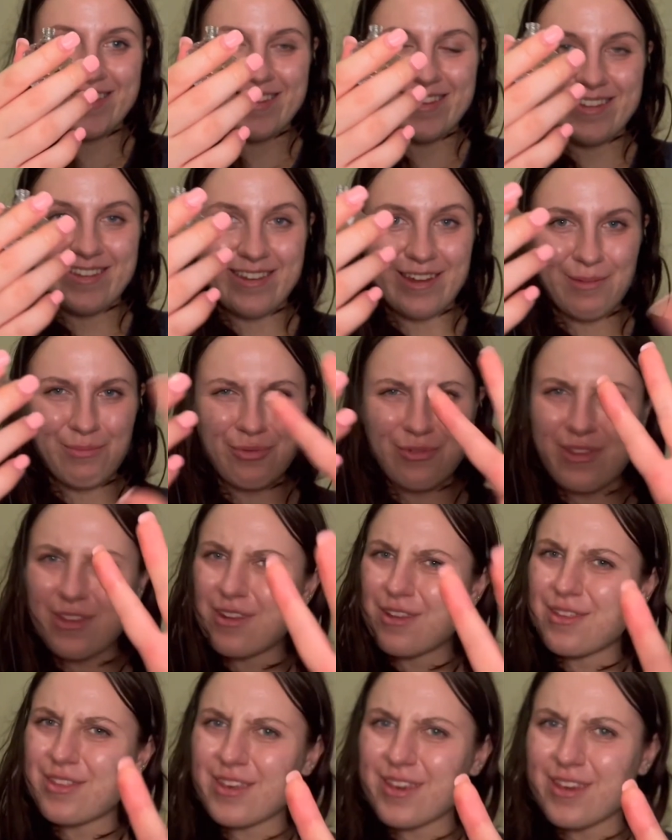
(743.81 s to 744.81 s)
Did I put
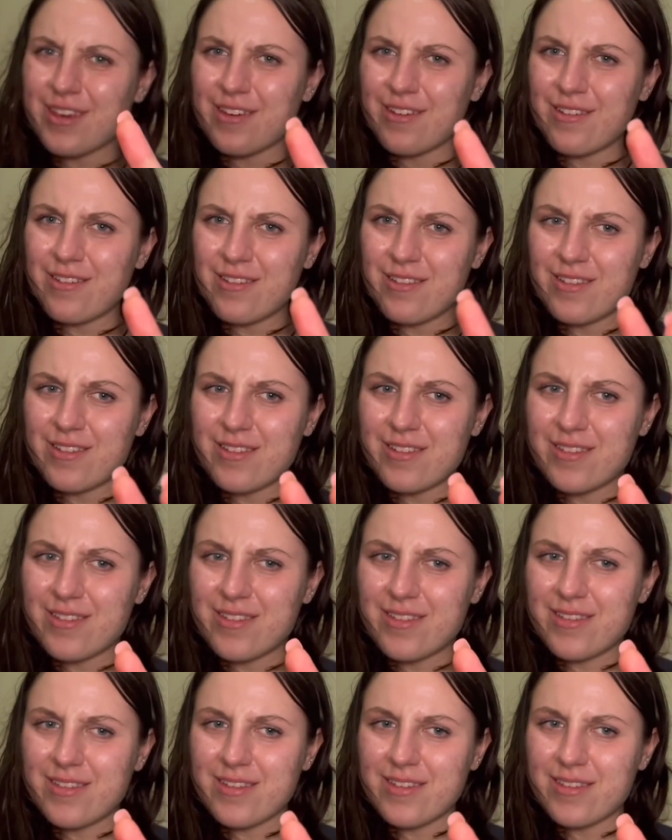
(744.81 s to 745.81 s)
anything here?
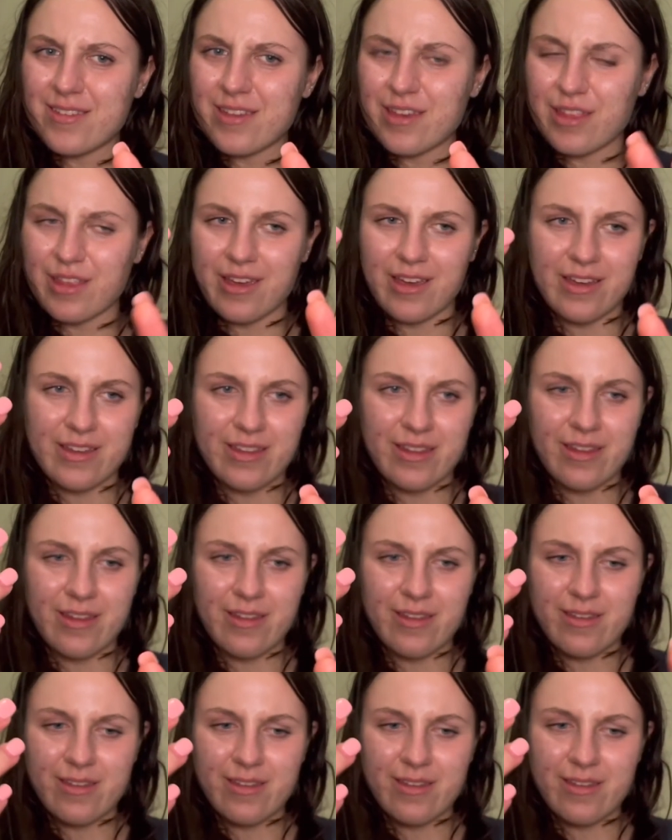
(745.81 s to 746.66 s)
I think I did.